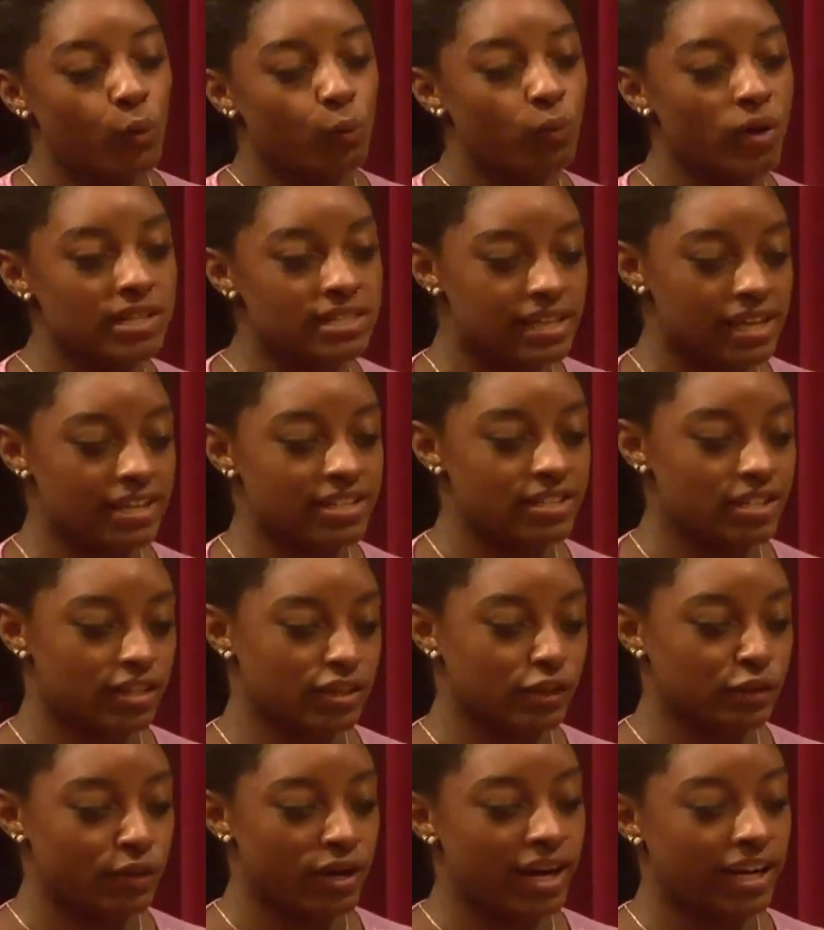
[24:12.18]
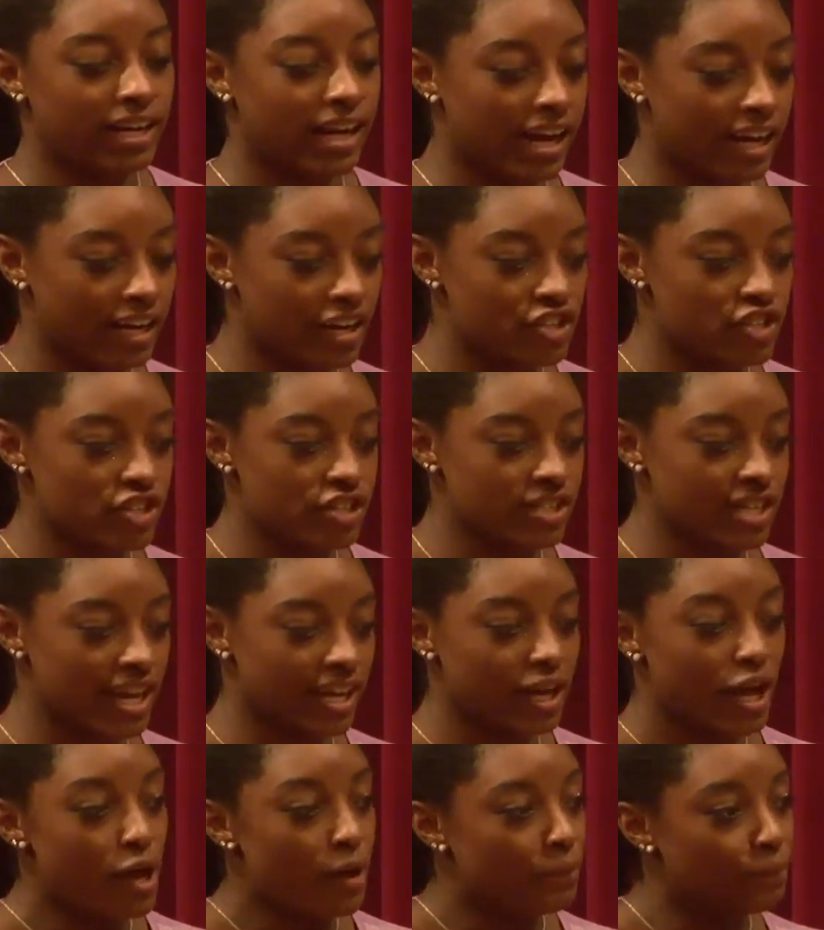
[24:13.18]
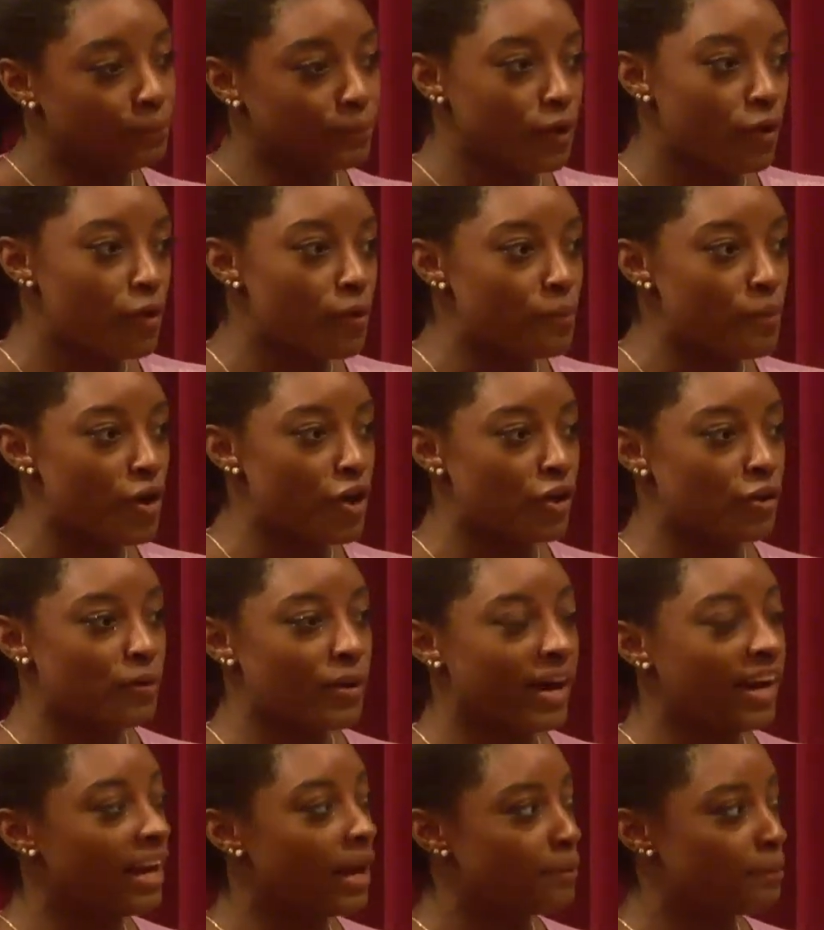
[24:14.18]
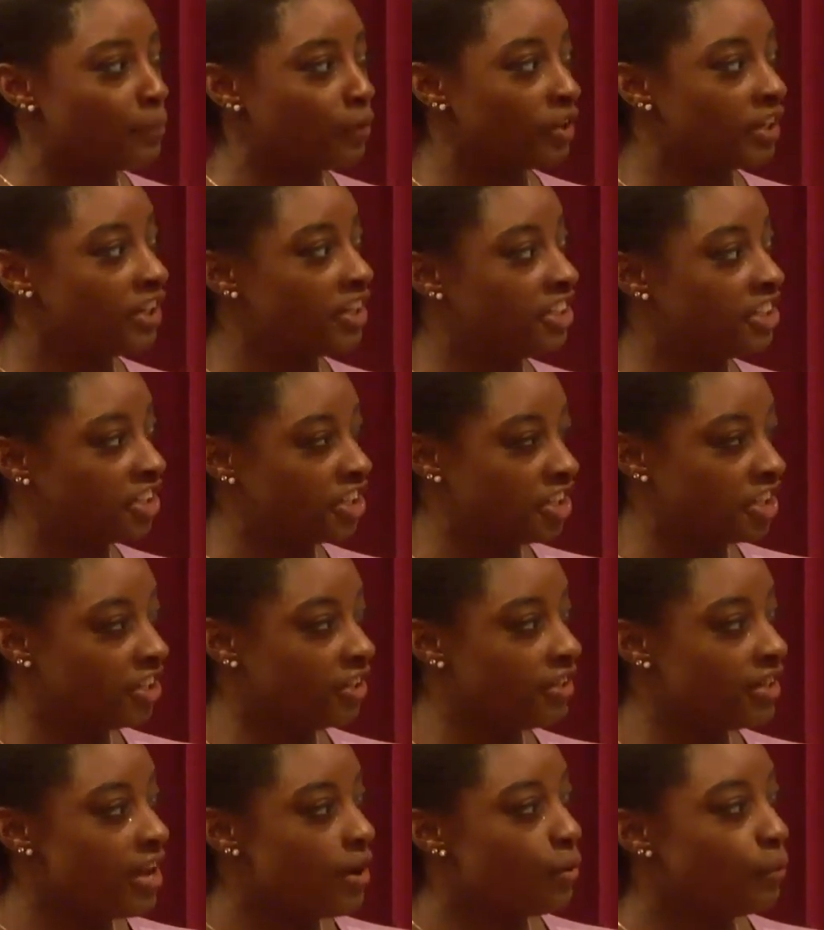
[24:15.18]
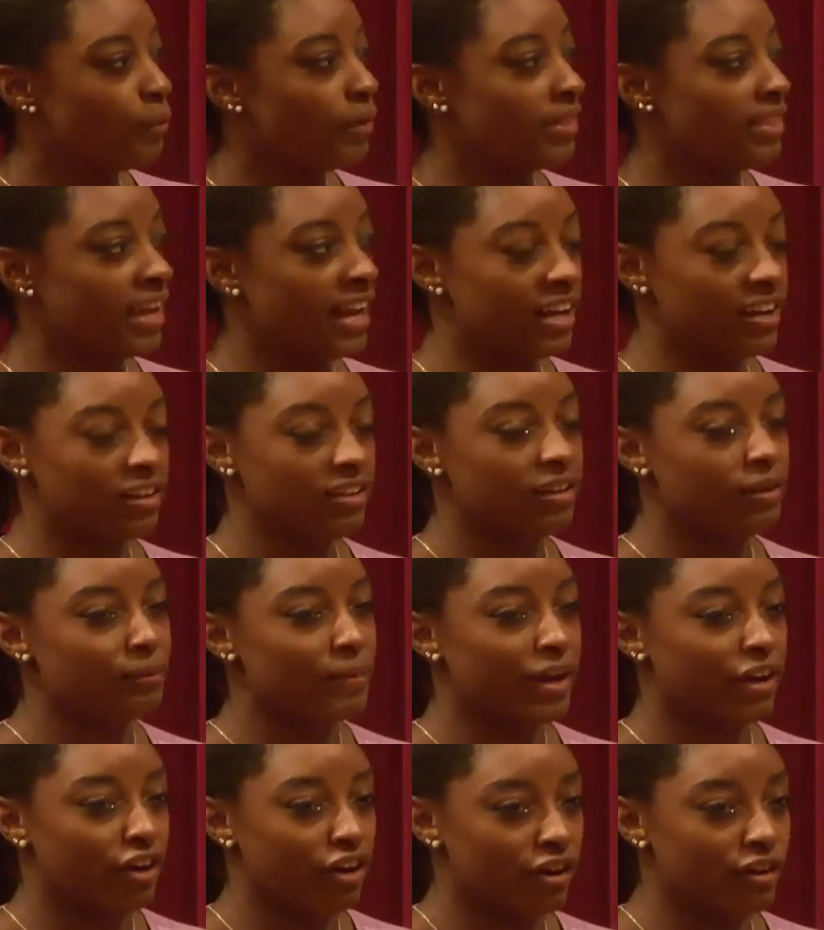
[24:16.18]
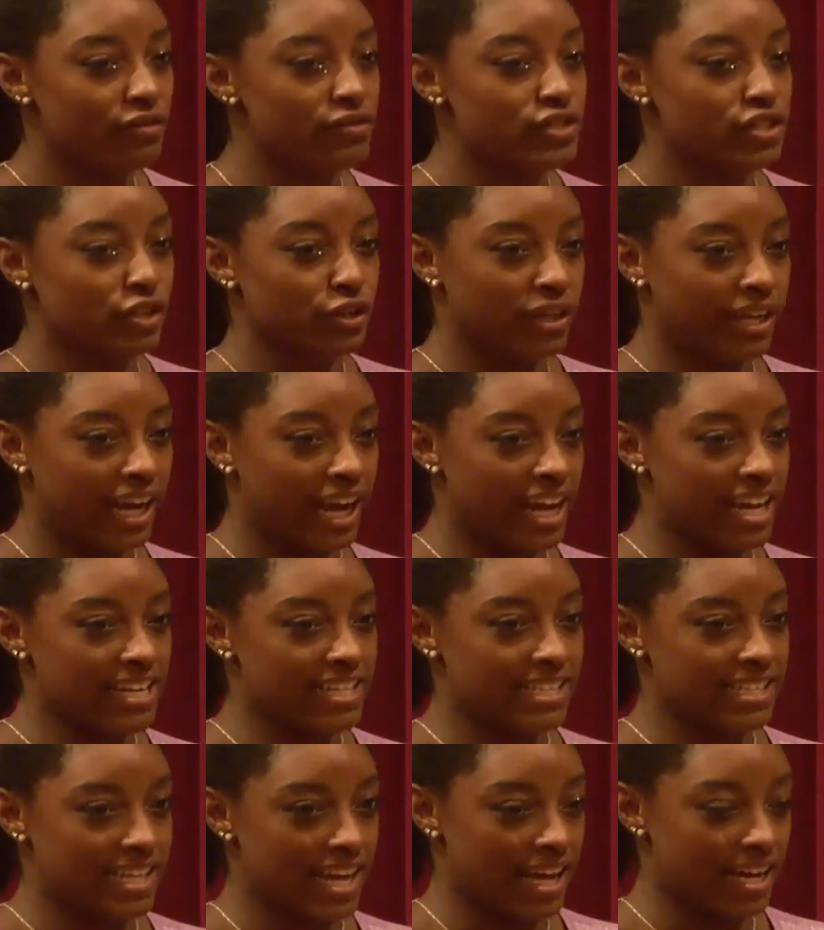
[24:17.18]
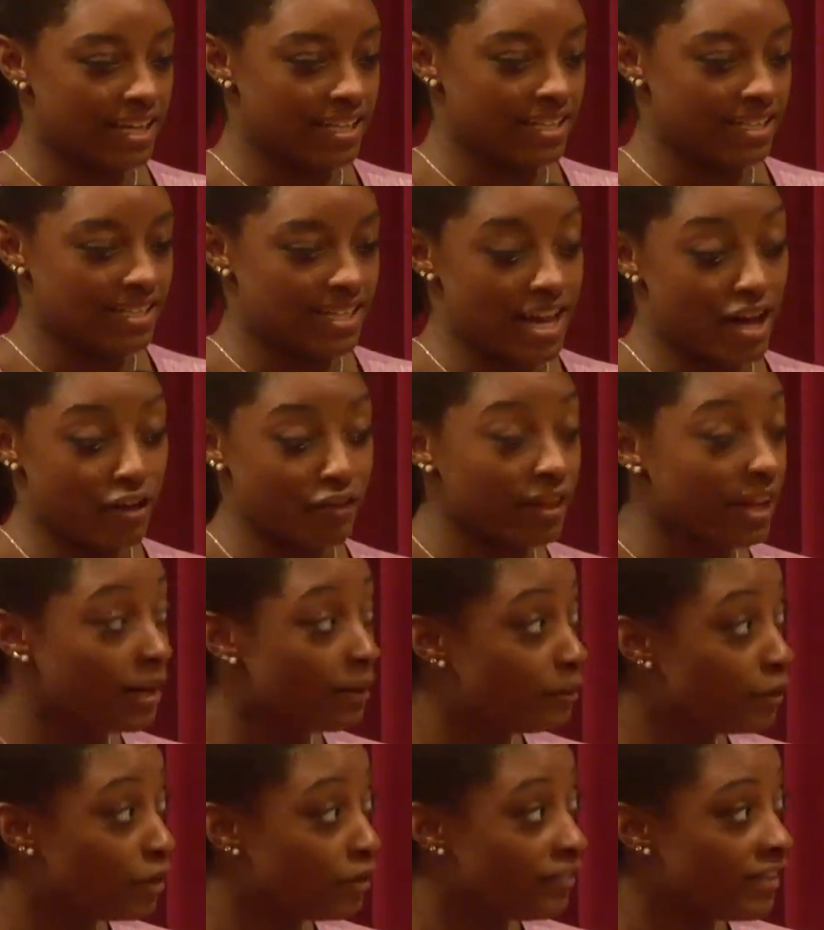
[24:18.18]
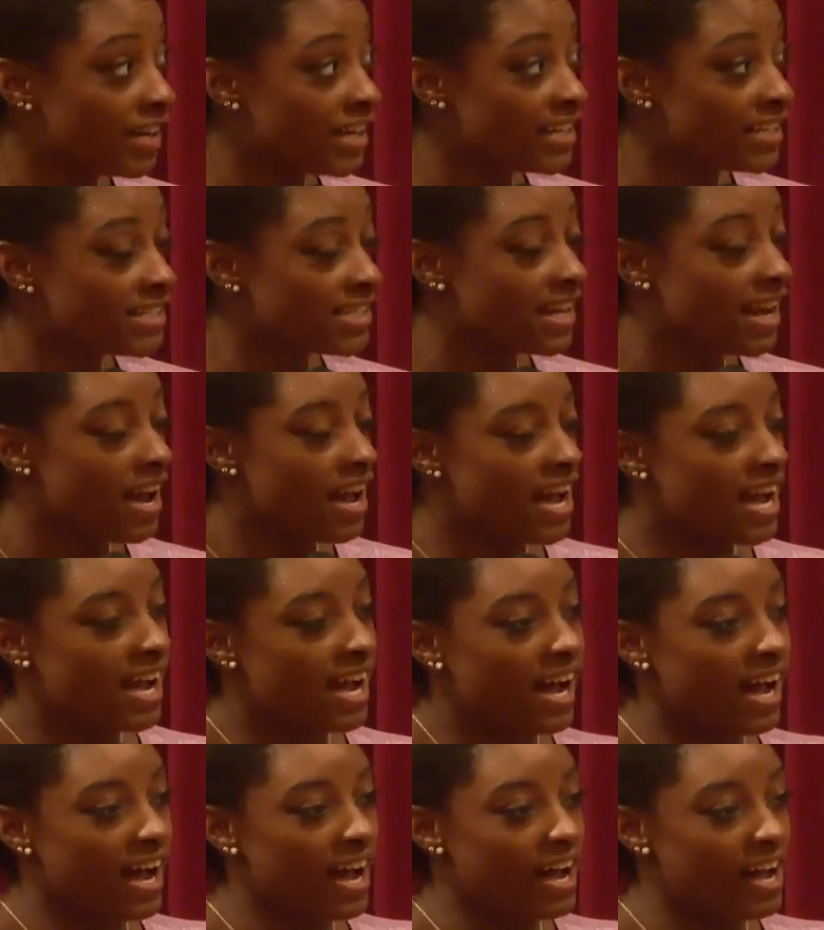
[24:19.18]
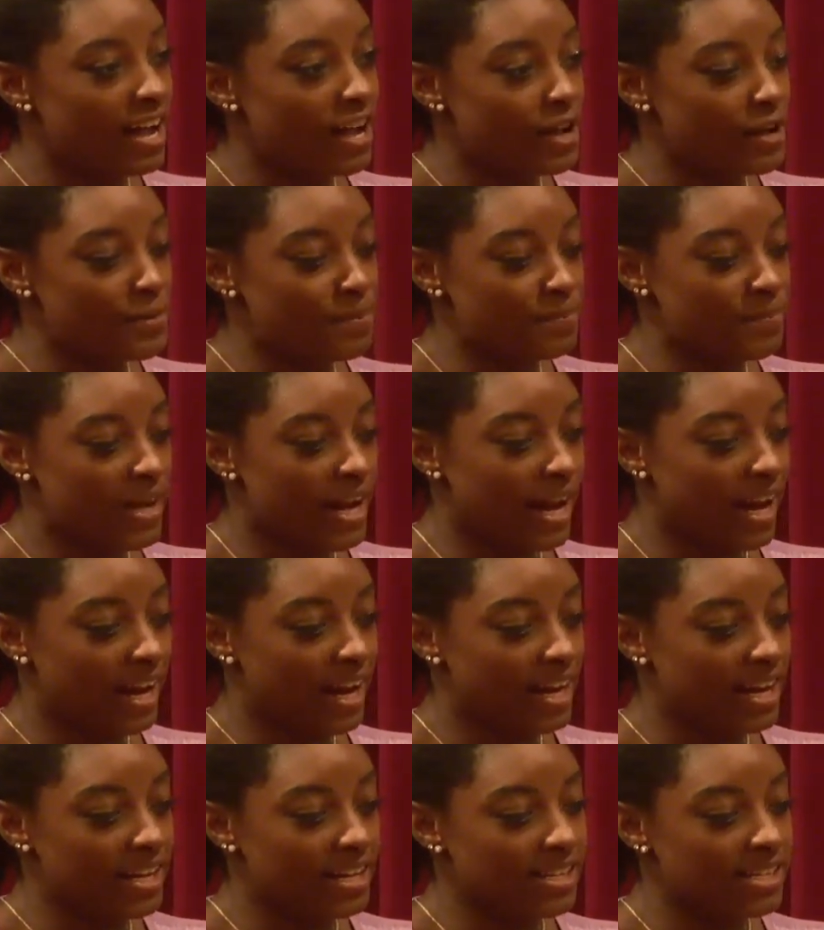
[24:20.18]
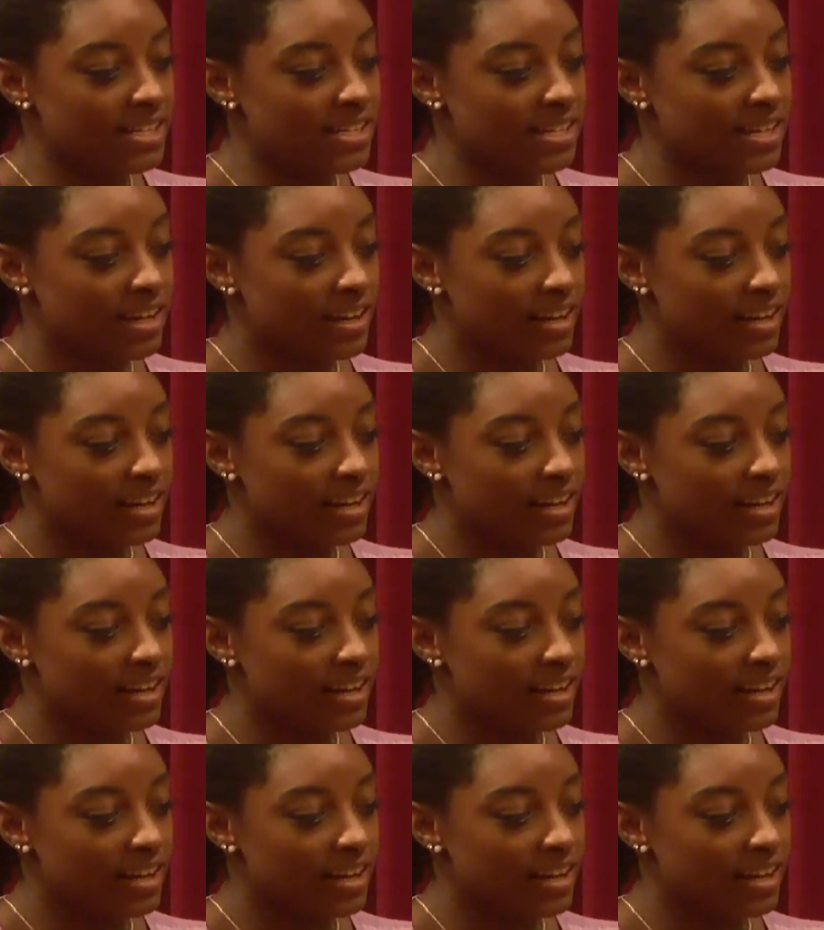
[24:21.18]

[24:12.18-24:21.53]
once I salute, I kind of just like blow them all away, and I'm pretty good with handling my nerves, so you can't t tell that I'm nervous. Um, and